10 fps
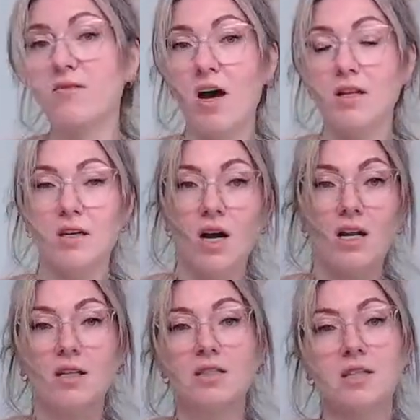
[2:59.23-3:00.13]
of other
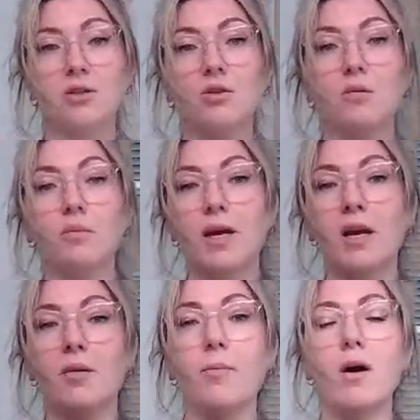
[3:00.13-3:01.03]
colors that you could
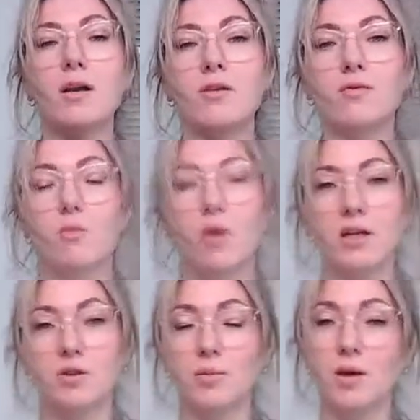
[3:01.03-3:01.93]
pick up on if you
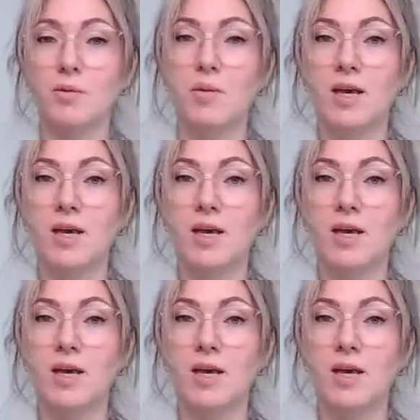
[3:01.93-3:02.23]
wanted to maybe